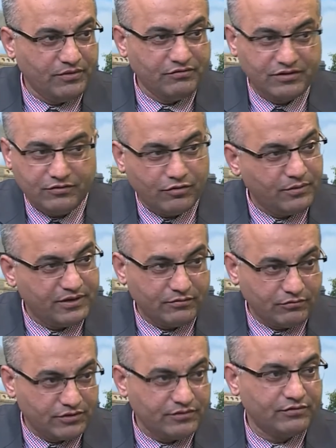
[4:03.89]
even no matter
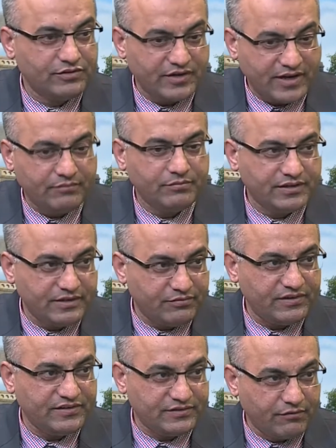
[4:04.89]
whatever time, but if
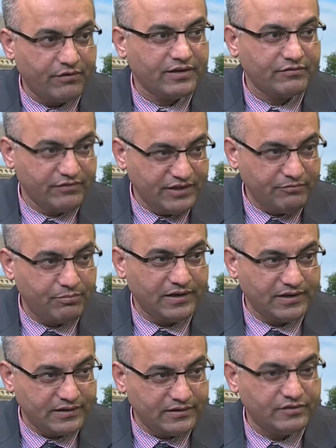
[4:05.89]
he's awake, we
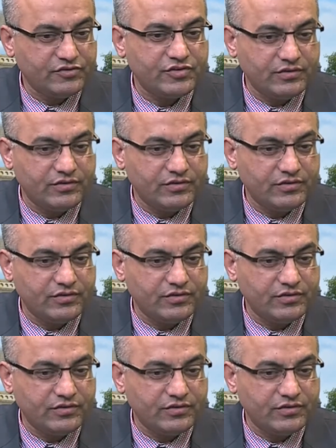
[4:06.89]
play